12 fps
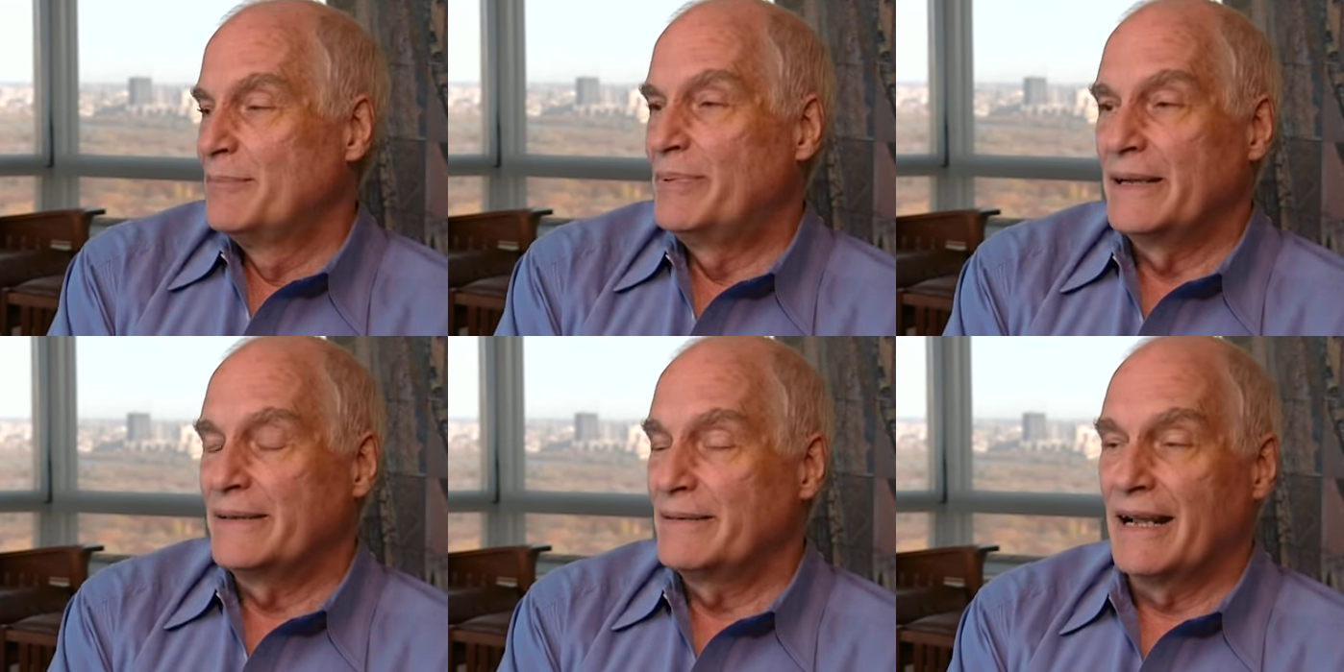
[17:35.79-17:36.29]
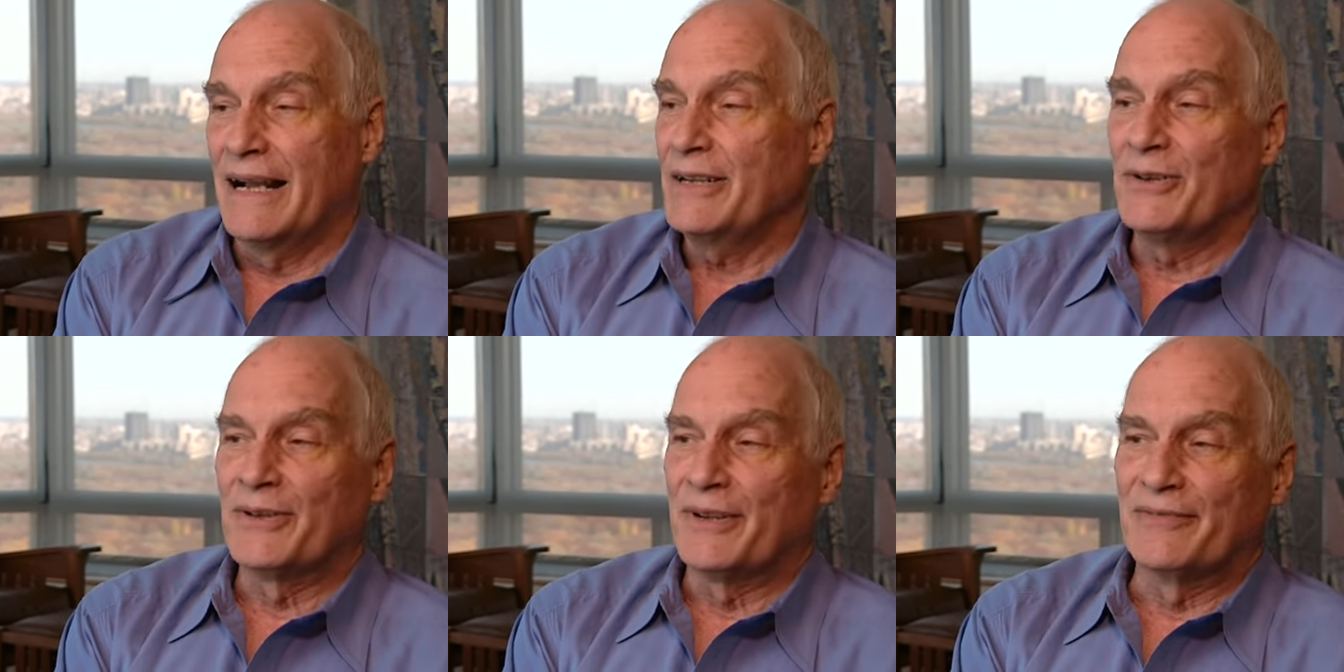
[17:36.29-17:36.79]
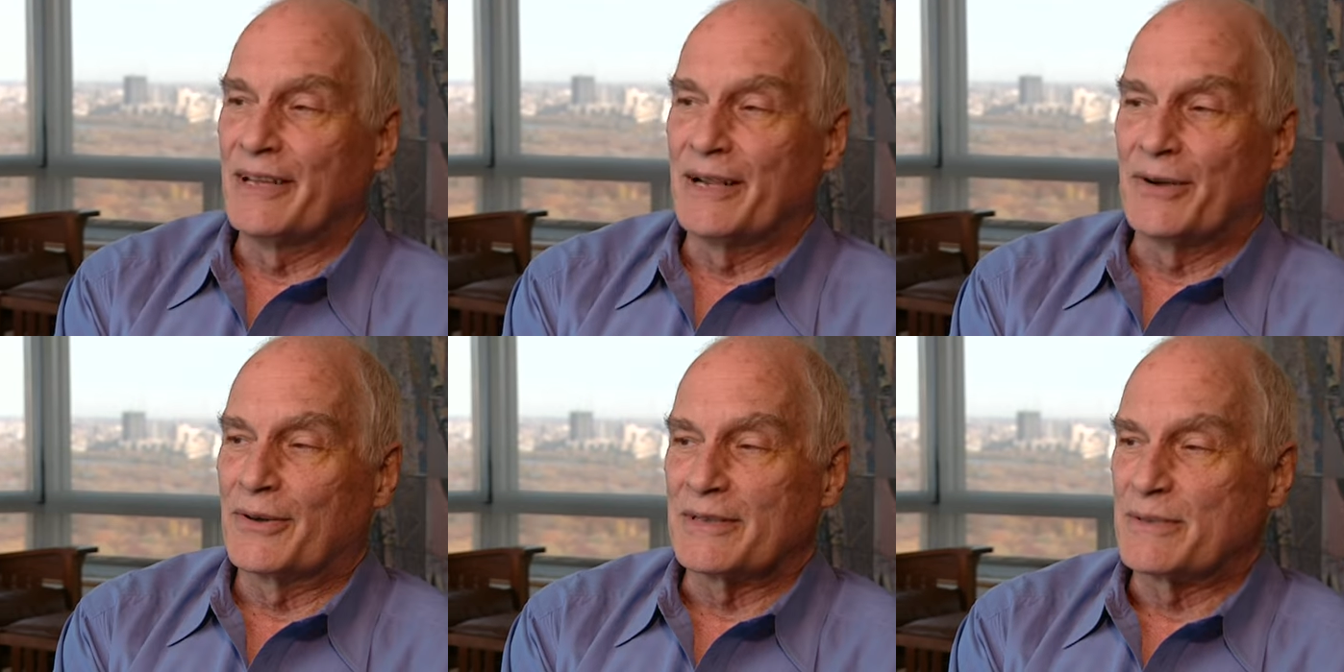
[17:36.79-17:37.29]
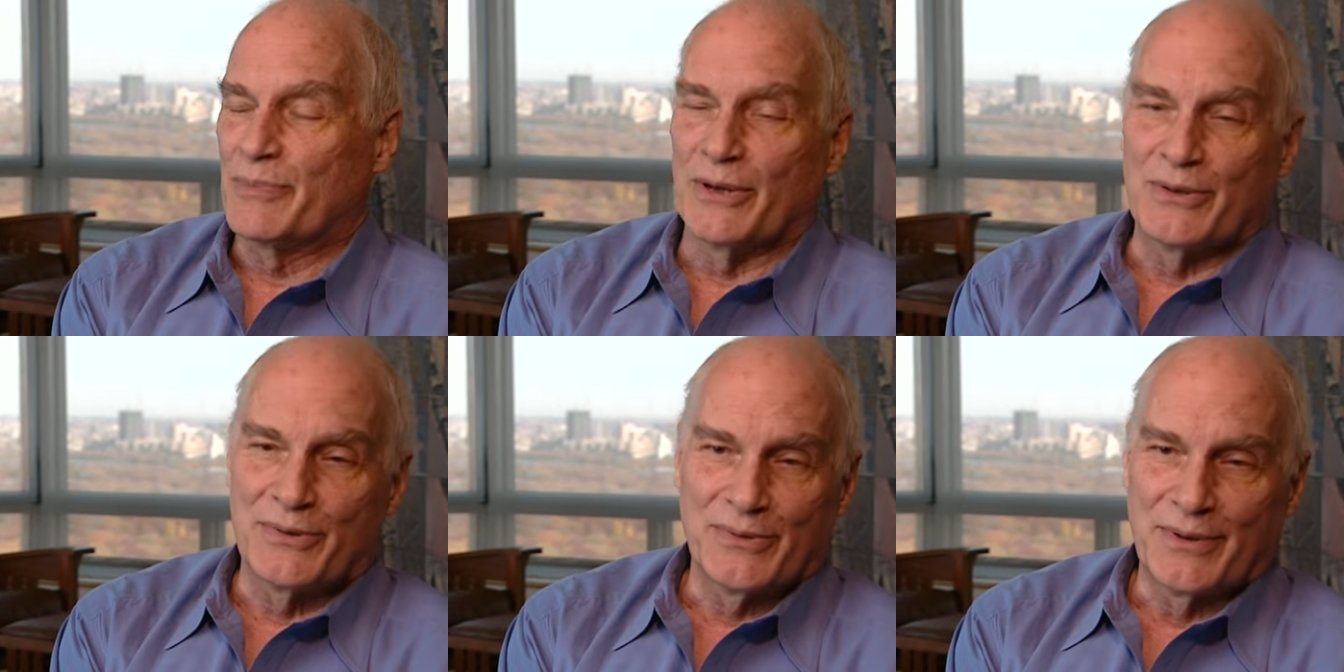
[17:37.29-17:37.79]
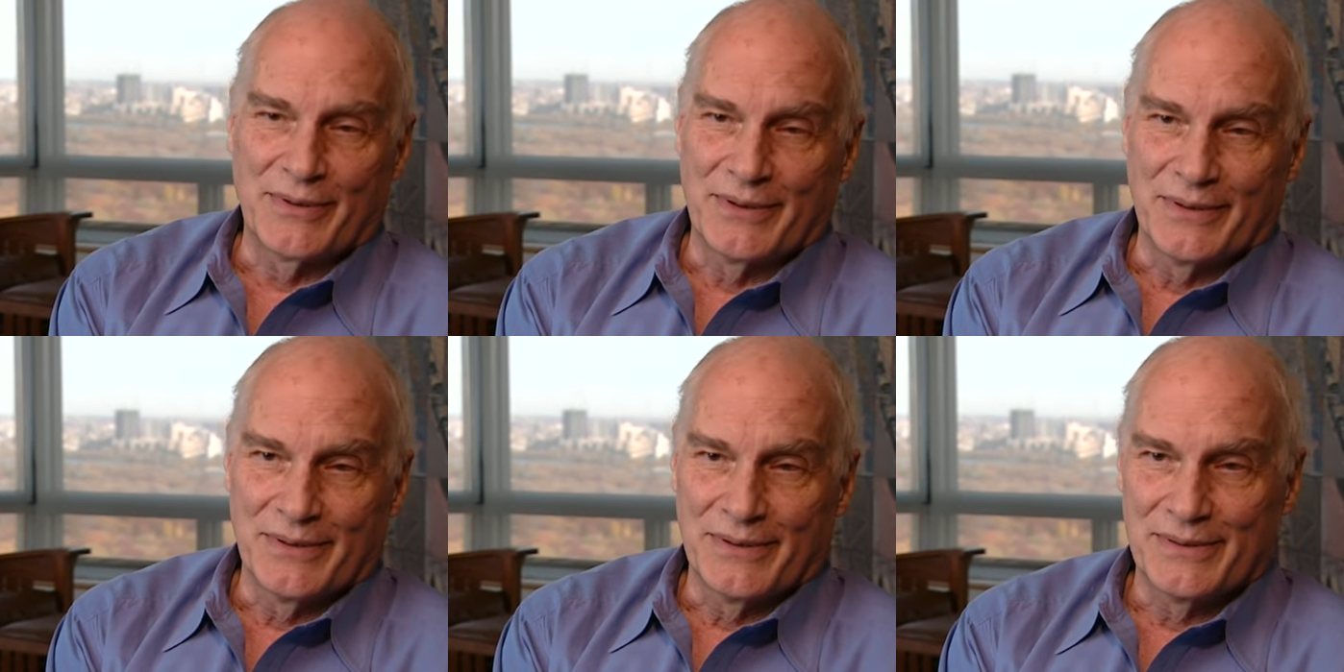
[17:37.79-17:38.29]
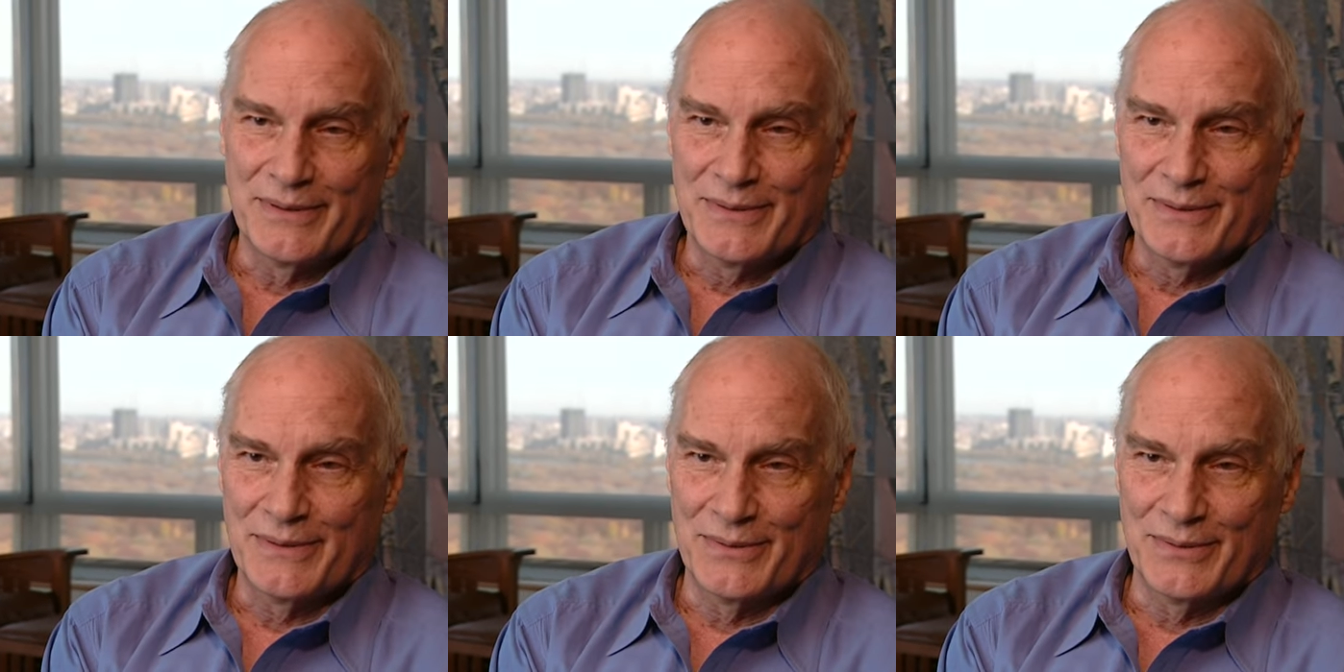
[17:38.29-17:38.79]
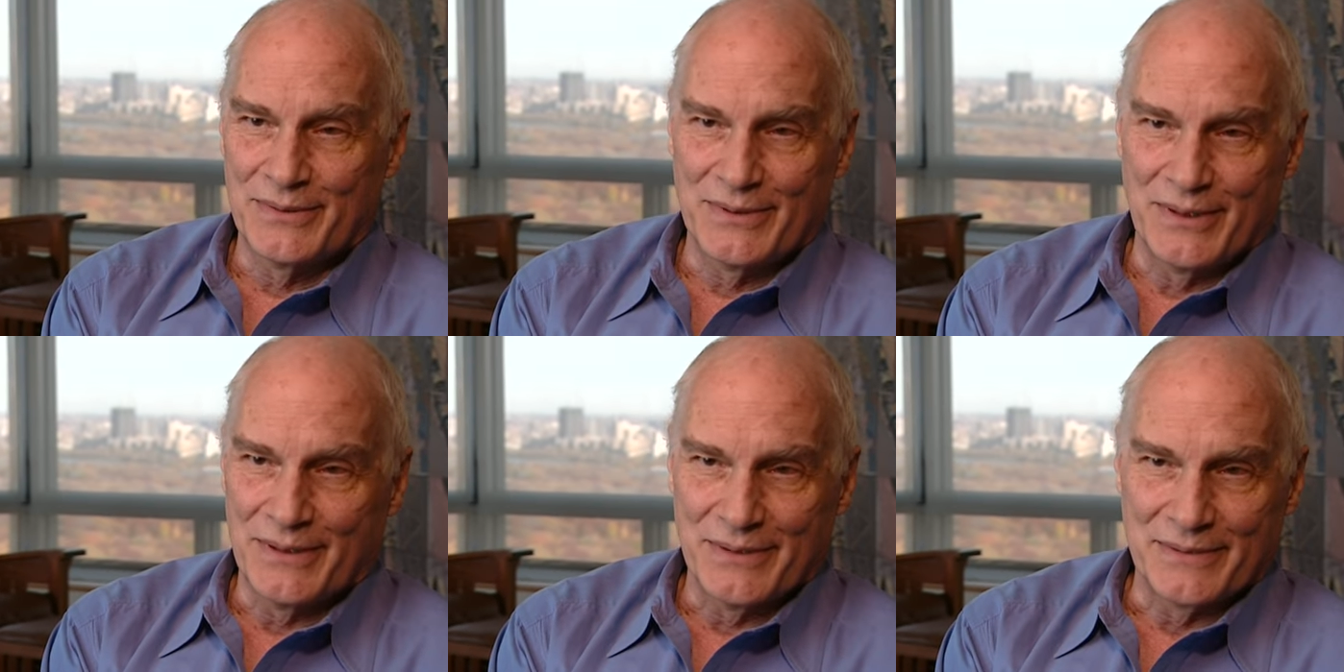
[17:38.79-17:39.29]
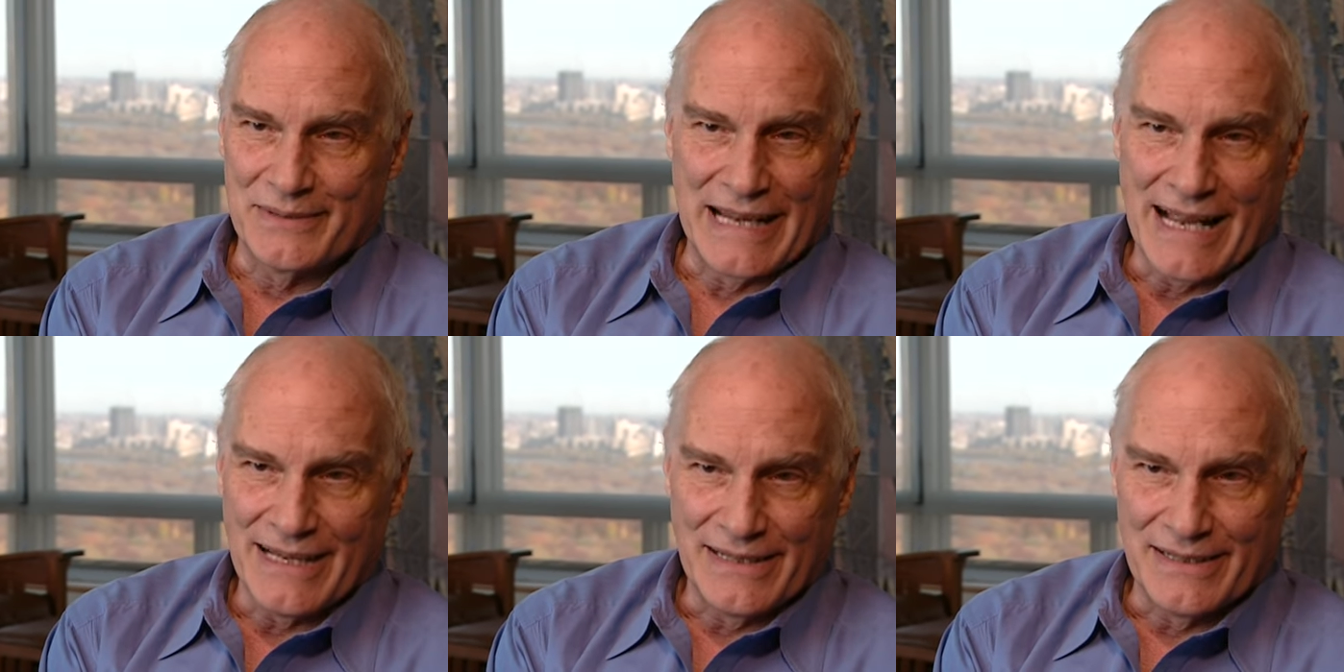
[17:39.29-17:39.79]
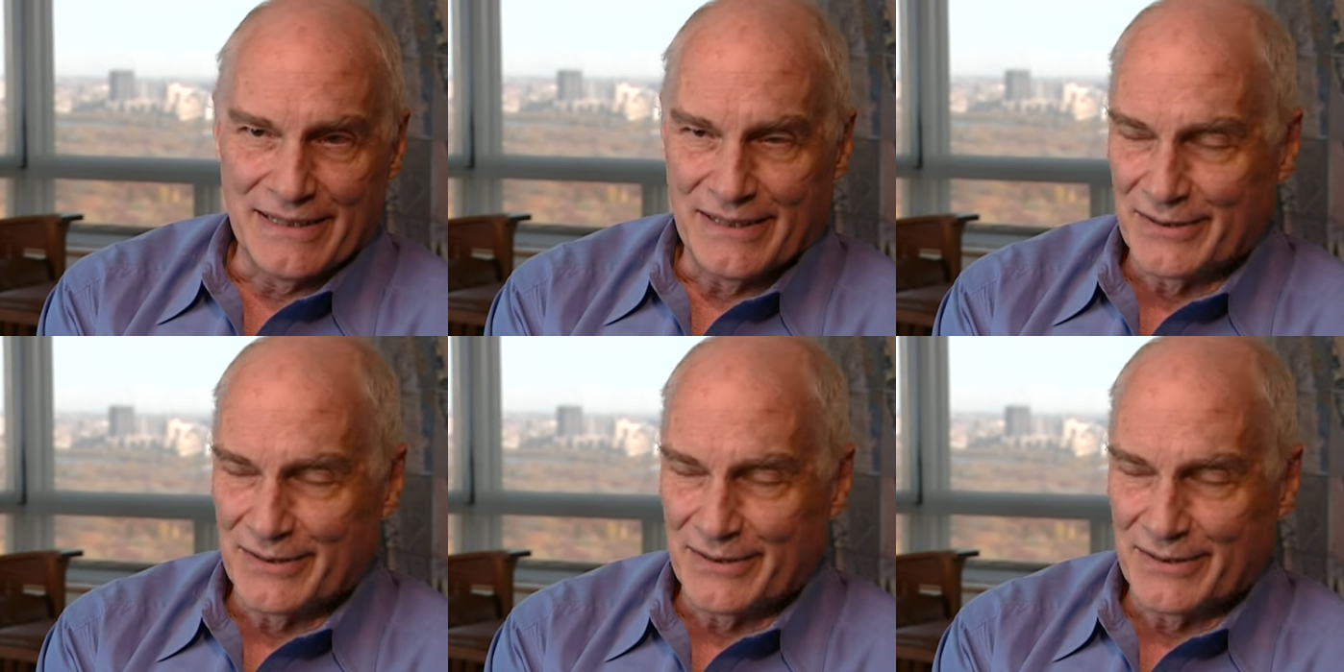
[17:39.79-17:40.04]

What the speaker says: but I don't know if they correspond to the reality.